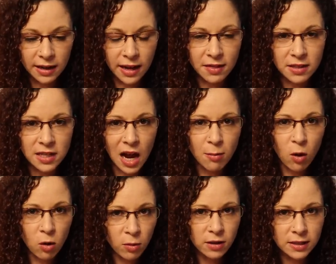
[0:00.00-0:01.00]
and at the time,
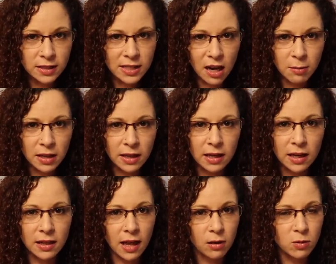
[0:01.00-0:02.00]
Omar did tell
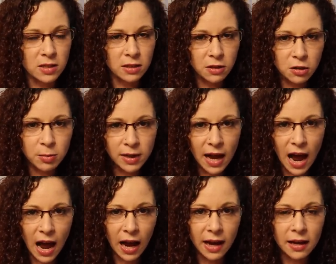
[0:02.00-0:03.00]
me that it was a little bit
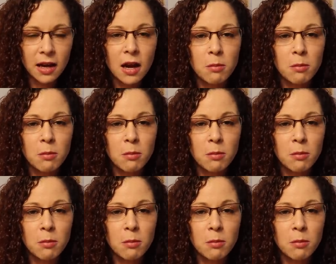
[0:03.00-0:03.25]
high,